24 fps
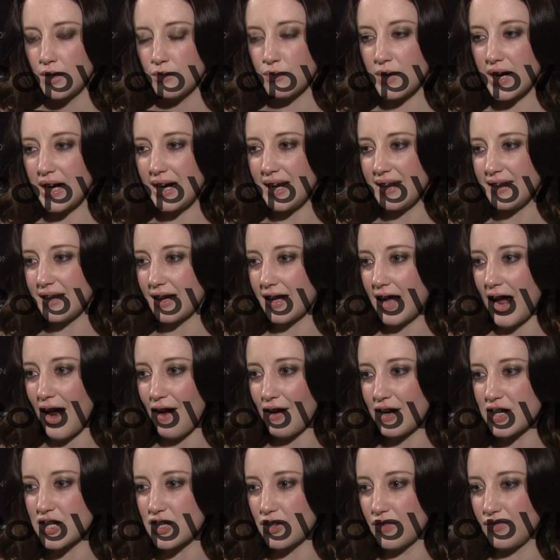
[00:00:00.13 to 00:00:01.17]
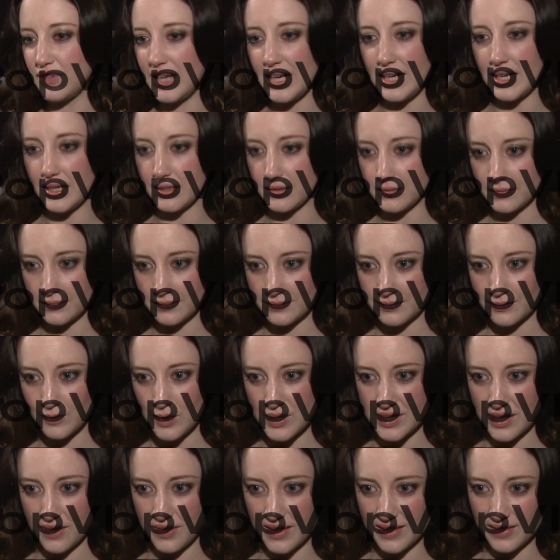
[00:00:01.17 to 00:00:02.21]
really the character of Nina
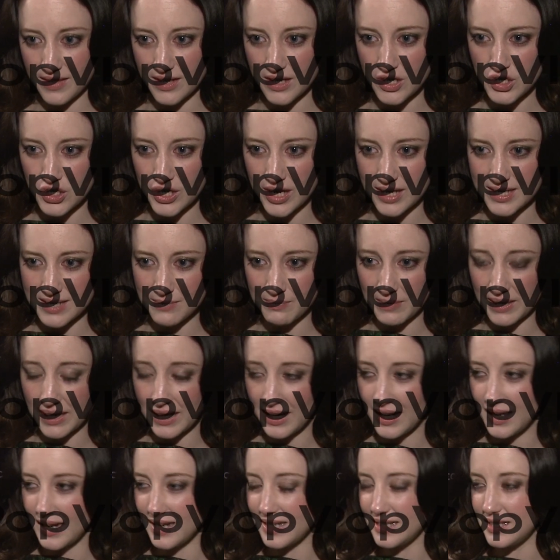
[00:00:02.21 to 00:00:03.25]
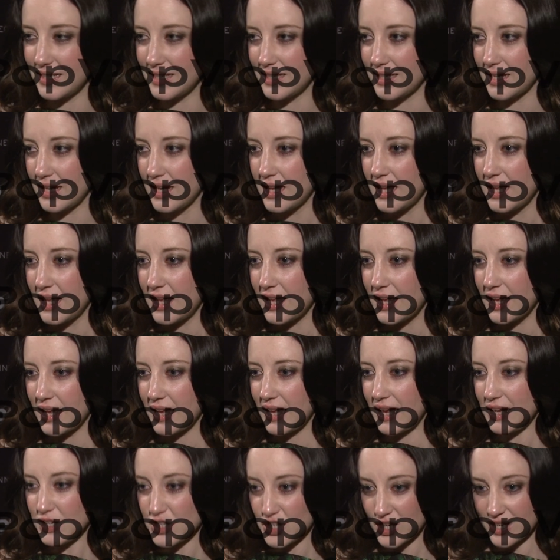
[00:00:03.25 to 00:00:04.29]
was the thing that attracted me. And
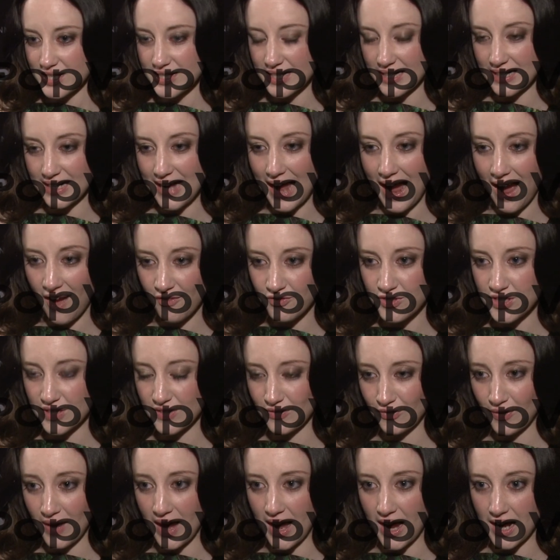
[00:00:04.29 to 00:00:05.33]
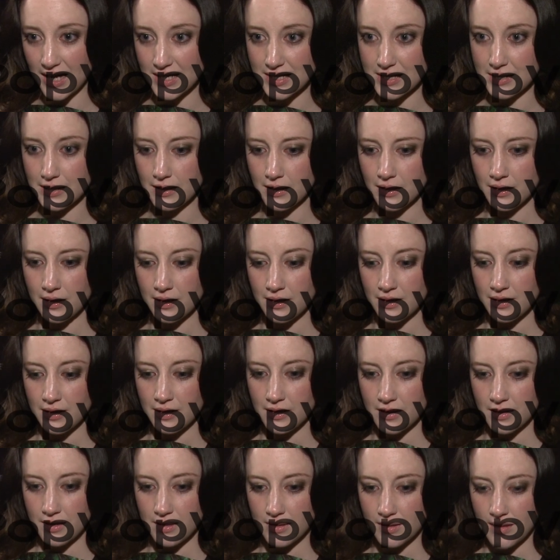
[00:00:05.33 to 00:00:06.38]
interestingly, after the fact,
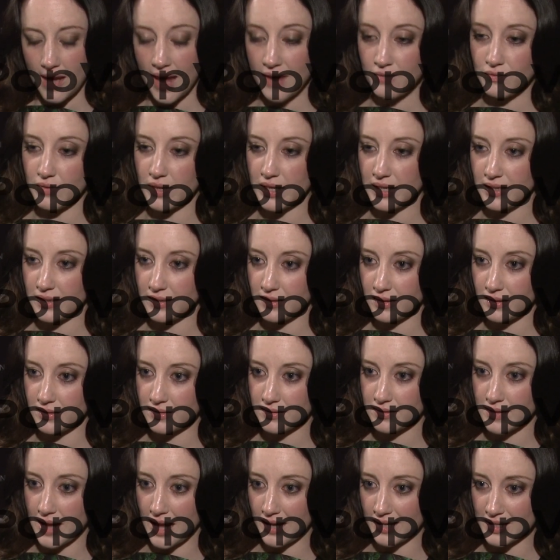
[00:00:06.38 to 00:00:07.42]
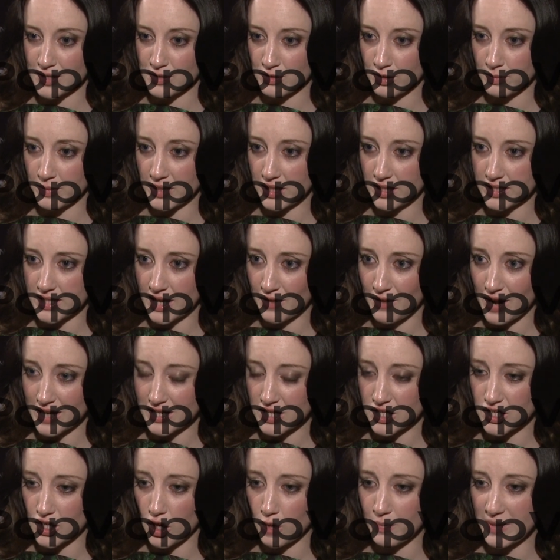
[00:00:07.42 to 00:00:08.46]
Henry, Alex Rubin, our
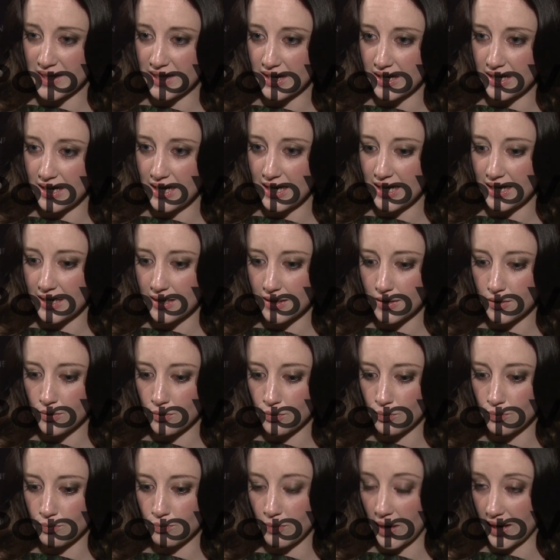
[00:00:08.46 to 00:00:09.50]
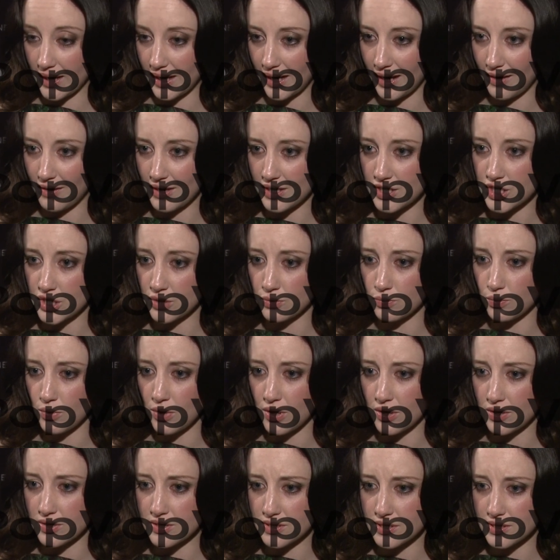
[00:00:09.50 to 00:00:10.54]
director, told me that Nina, my character,
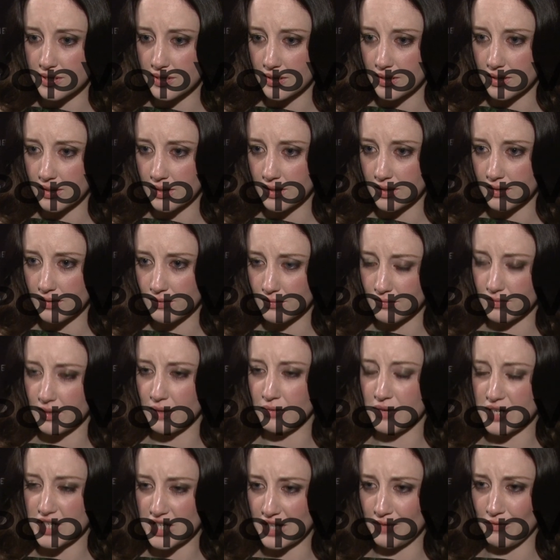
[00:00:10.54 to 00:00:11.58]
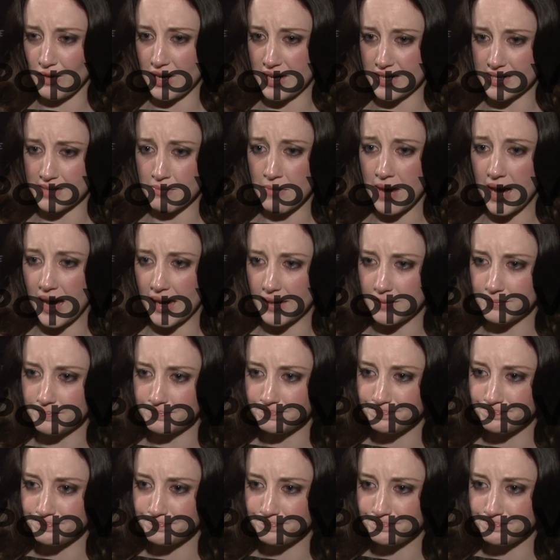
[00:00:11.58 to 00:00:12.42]
was uh, originally written as a man.